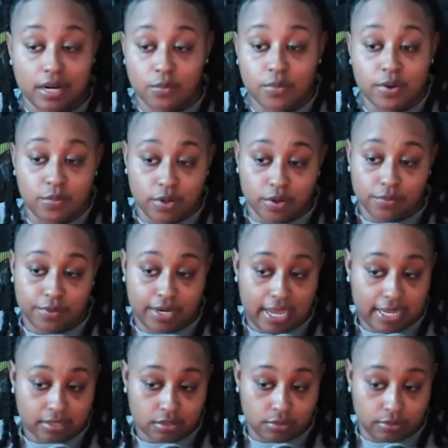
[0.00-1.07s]
we will
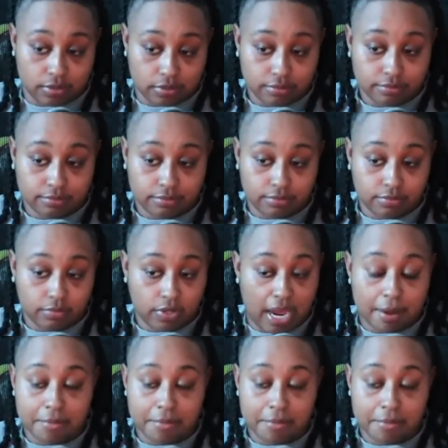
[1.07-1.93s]
react to it. Well, I'm